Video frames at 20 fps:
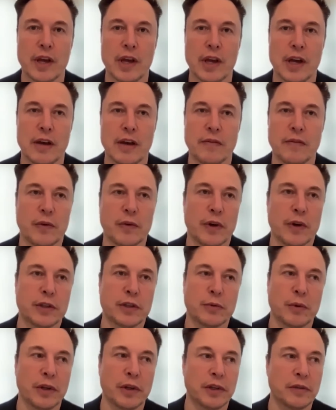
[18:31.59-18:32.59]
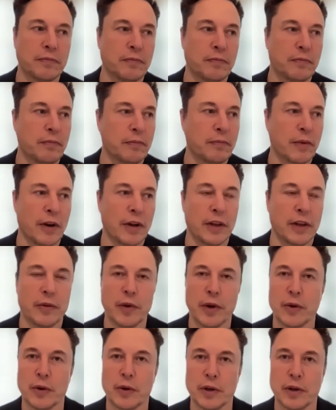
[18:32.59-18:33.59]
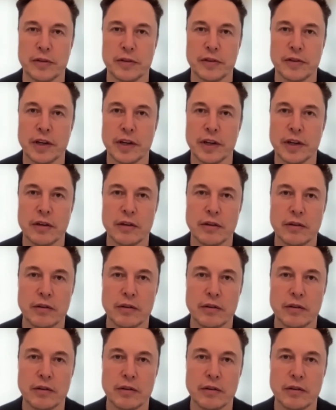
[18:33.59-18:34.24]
Um, the rest of the world is probably three quarters of it.